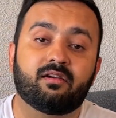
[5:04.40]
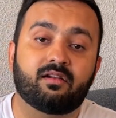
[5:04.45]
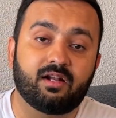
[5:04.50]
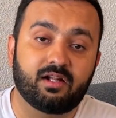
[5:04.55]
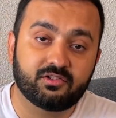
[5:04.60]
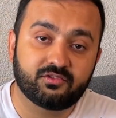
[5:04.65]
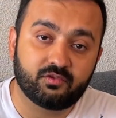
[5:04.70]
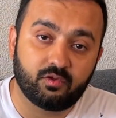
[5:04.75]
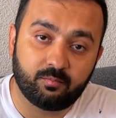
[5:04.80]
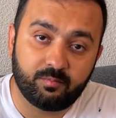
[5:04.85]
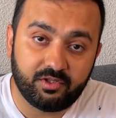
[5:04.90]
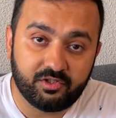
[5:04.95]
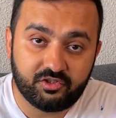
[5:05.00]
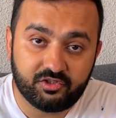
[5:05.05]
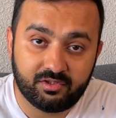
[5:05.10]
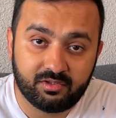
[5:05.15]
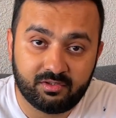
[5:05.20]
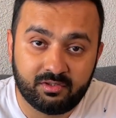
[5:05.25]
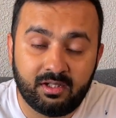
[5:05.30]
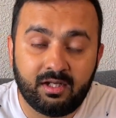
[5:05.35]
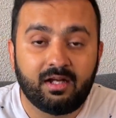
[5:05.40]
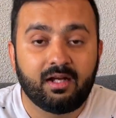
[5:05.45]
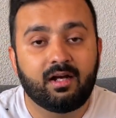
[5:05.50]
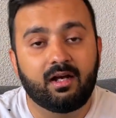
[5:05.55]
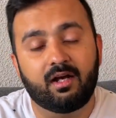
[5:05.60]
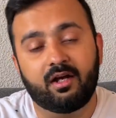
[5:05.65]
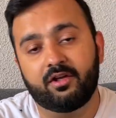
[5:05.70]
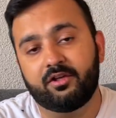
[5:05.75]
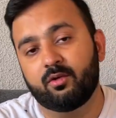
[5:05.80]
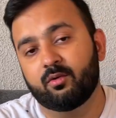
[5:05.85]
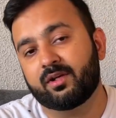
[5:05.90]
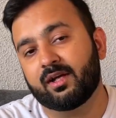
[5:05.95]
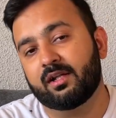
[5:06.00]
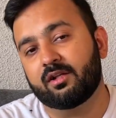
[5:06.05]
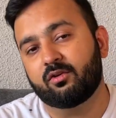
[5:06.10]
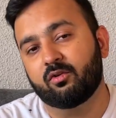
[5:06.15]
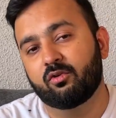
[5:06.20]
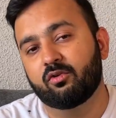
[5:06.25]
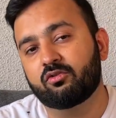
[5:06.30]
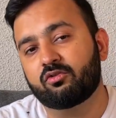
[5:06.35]
transformation, you can
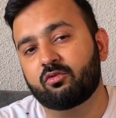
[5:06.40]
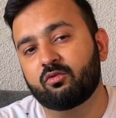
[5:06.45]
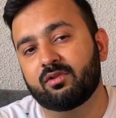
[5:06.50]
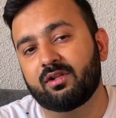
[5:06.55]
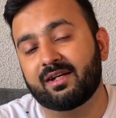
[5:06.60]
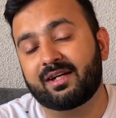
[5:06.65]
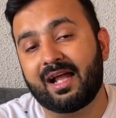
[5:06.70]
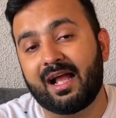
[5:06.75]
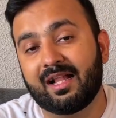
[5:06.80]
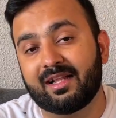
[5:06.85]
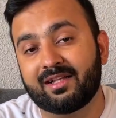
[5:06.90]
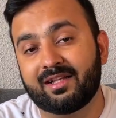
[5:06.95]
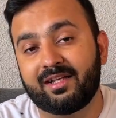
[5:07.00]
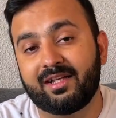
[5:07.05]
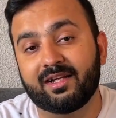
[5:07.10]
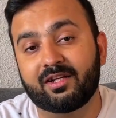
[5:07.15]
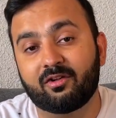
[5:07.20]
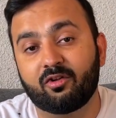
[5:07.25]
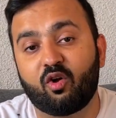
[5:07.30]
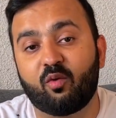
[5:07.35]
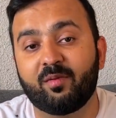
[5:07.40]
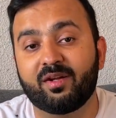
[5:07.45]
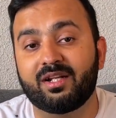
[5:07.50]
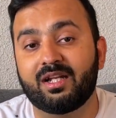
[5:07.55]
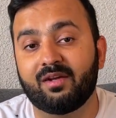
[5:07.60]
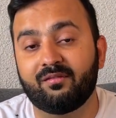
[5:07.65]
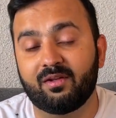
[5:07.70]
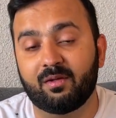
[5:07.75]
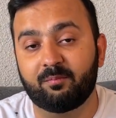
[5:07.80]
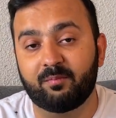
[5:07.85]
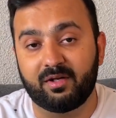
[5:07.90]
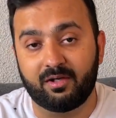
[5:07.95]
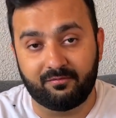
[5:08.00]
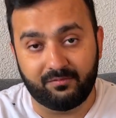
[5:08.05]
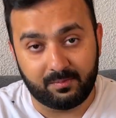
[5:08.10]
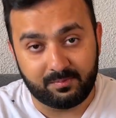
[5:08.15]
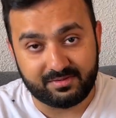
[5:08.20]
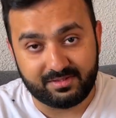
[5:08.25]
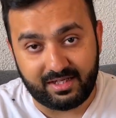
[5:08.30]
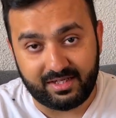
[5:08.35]
go through the Calgary Economic Development
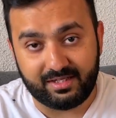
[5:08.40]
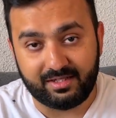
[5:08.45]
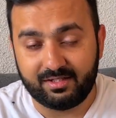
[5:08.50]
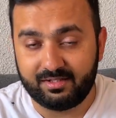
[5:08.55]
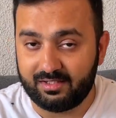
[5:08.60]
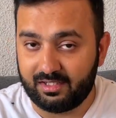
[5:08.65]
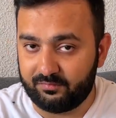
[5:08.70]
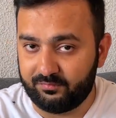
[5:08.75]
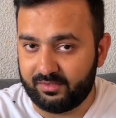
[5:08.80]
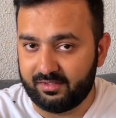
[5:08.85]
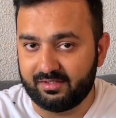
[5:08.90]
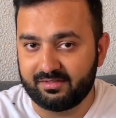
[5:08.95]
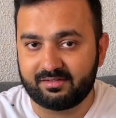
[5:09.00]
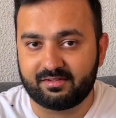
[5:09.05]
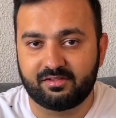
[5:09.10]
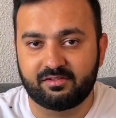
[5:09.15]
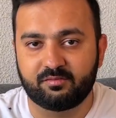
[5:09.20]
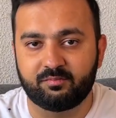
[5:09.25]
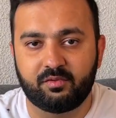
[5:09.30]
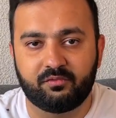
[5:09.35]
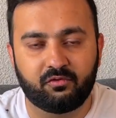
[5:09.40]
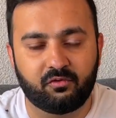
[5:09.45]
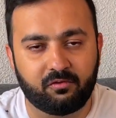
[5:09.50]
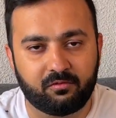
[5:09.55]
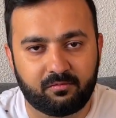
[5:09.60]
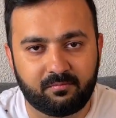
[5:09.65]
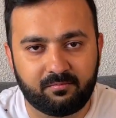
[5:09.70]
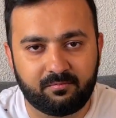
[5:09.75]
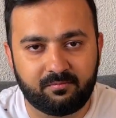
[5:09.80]
website that we discussed before.